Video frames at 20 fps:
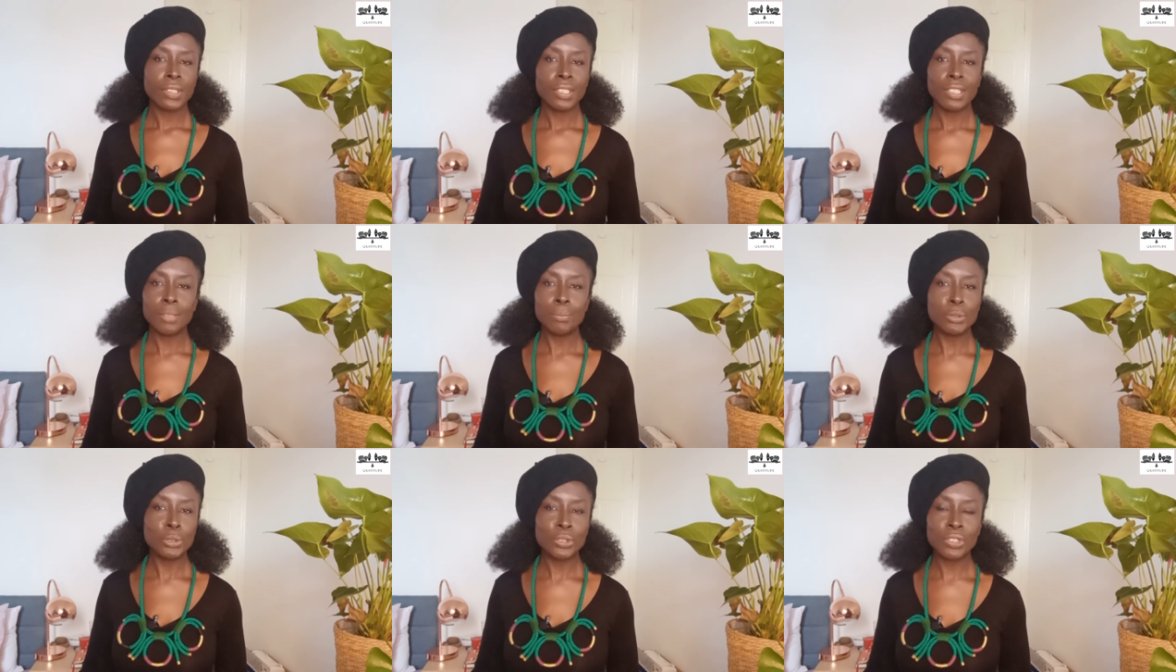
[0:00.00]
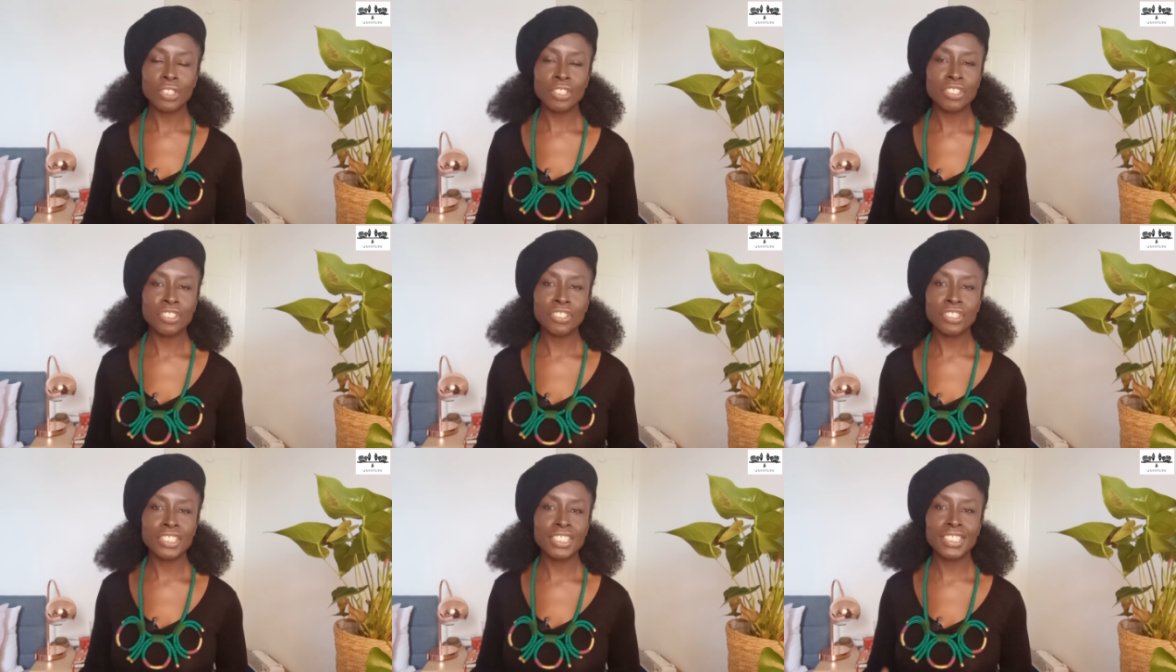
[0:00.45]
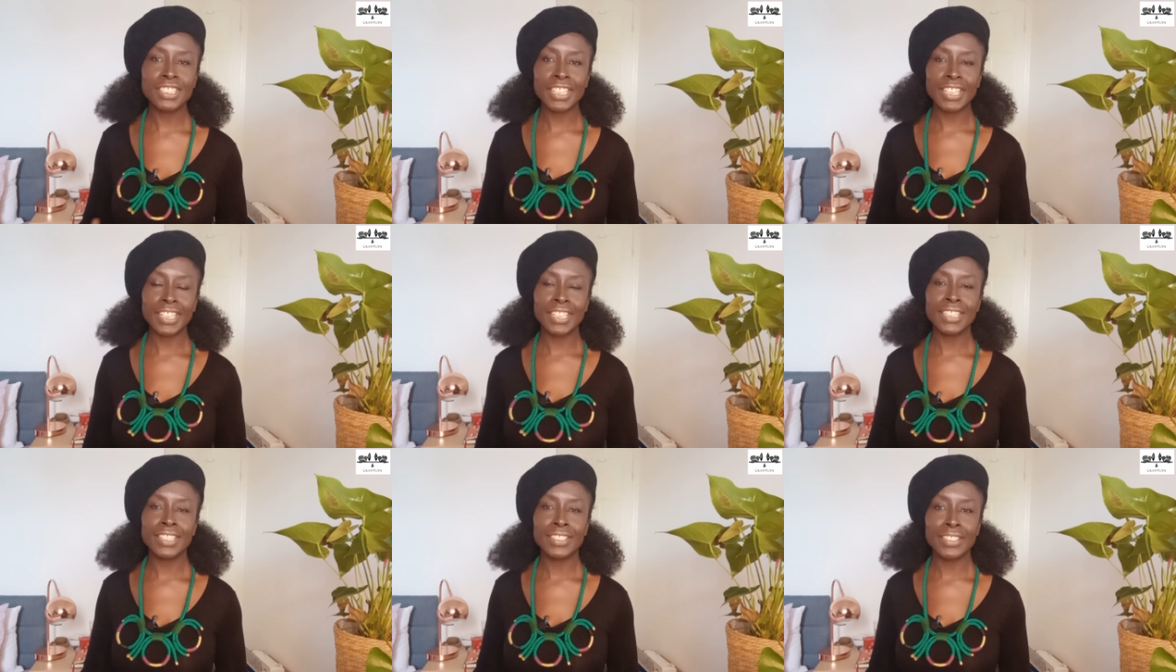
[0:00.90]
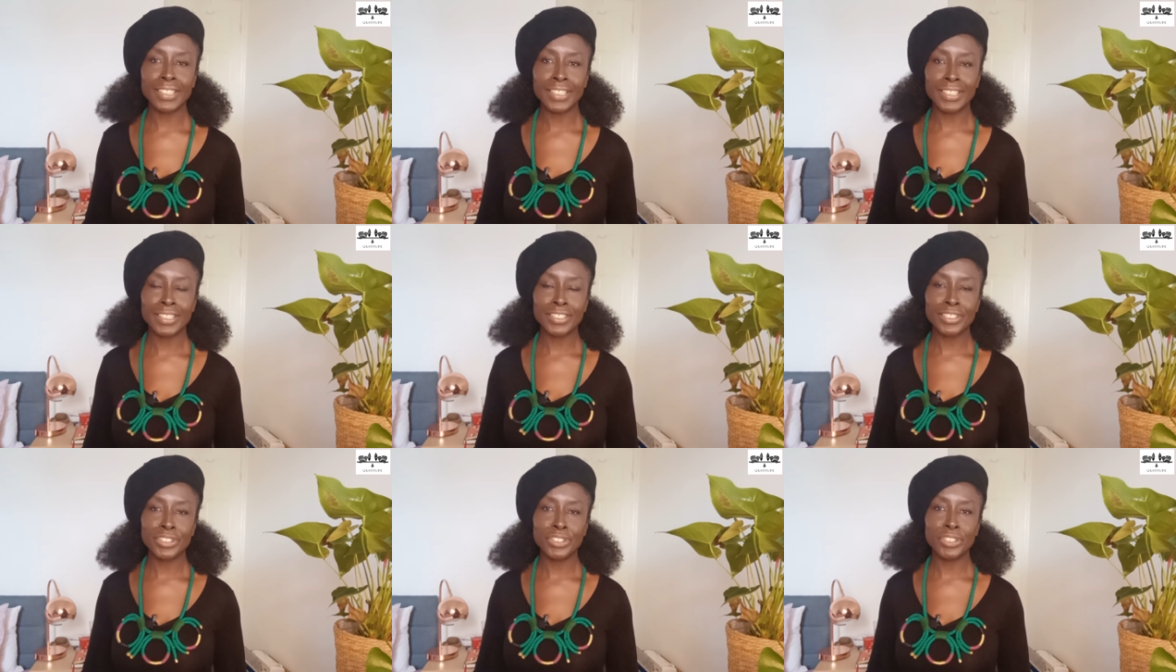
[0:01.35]
I'm also not saying
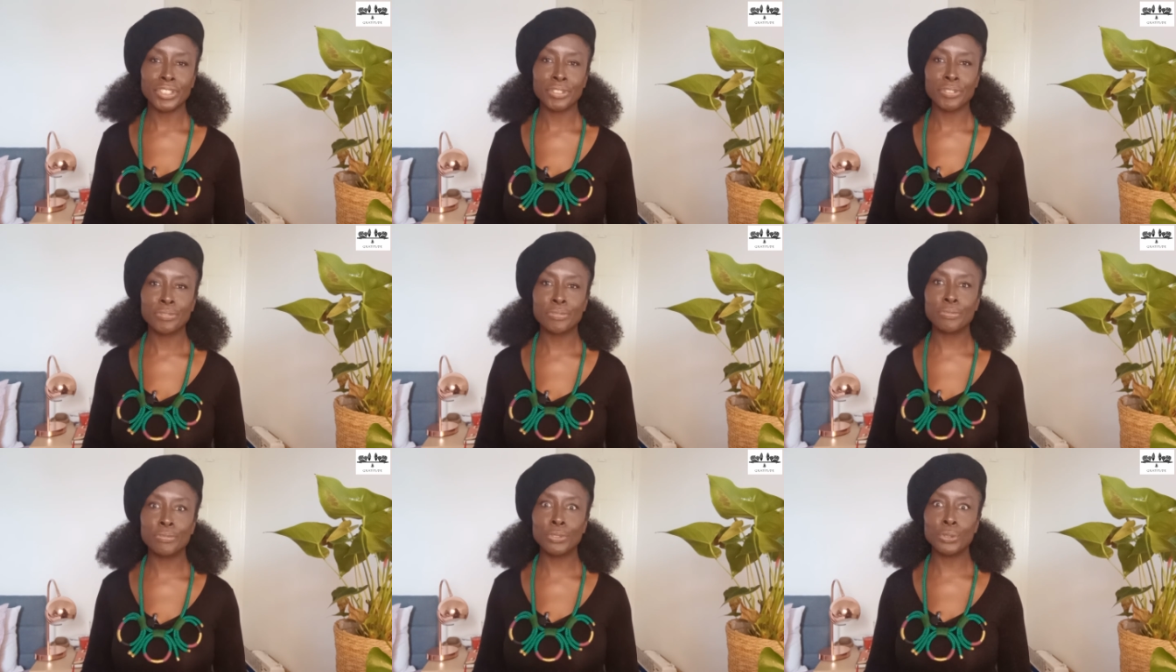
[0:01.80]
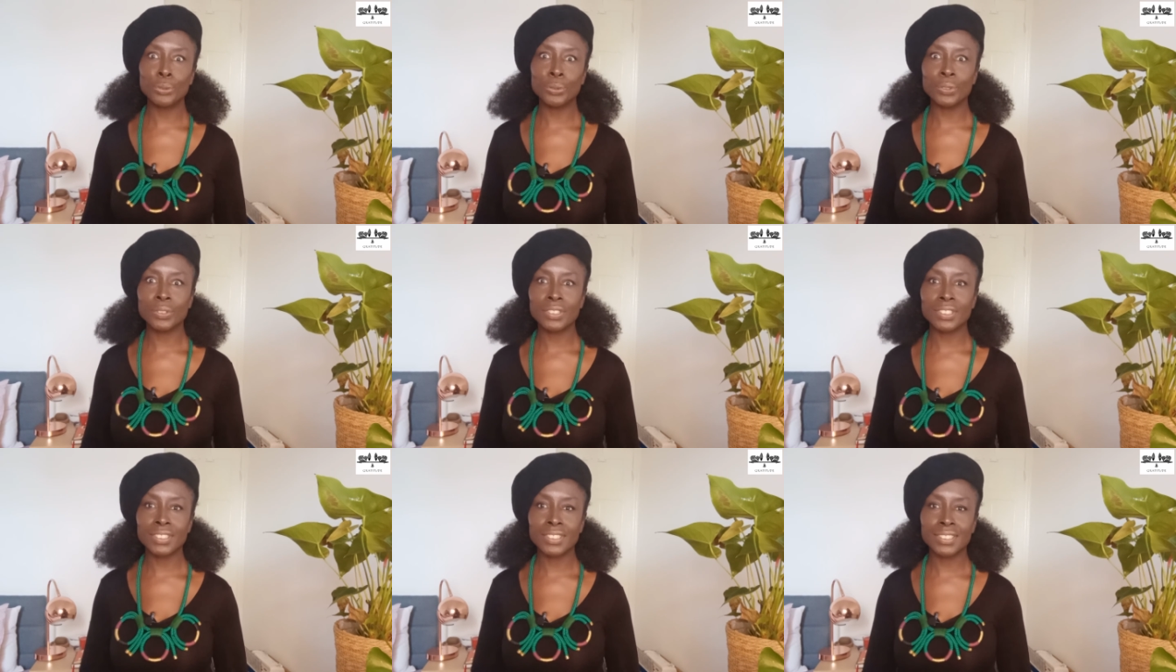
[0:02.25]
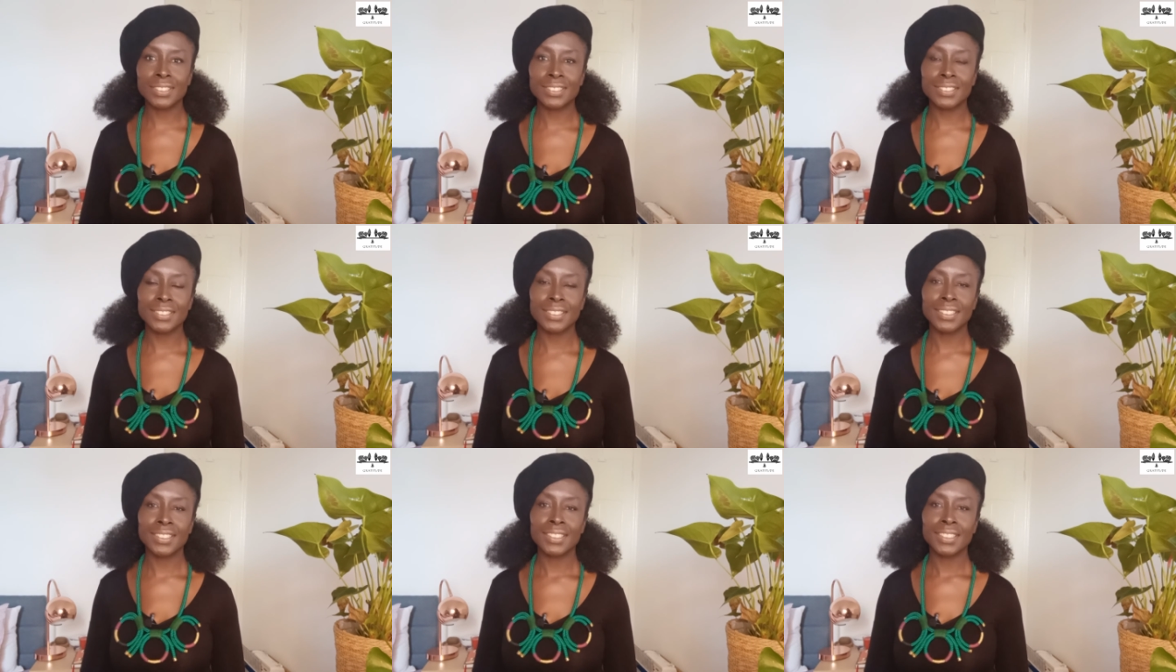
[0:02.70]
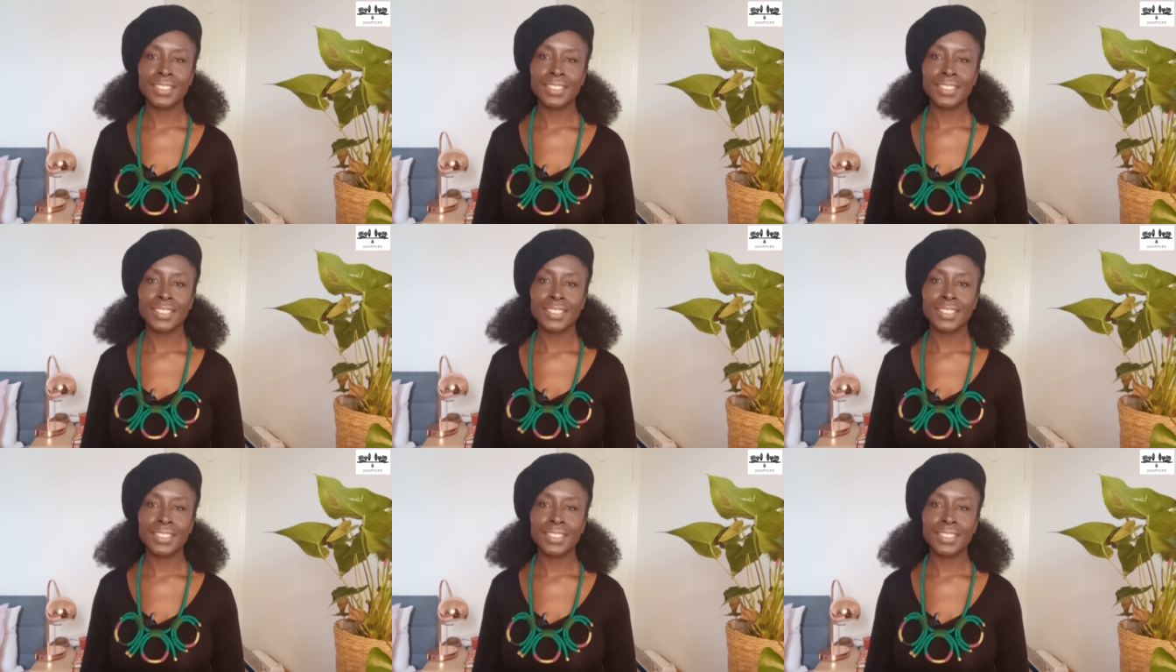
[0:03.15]
that, thoughts